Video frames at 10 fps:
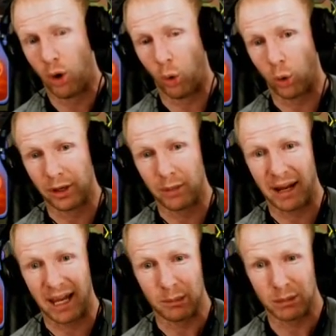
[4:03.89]
or you
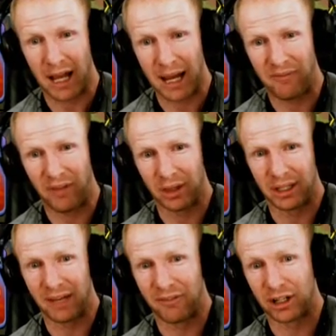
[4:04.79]
might end up time
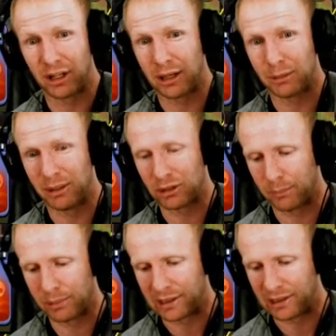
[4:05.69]
failing if it gets missed
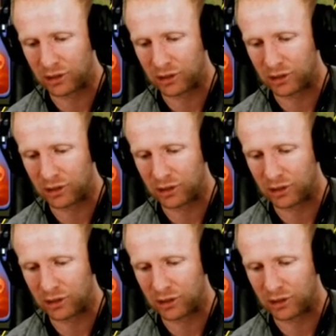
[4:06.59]
completely.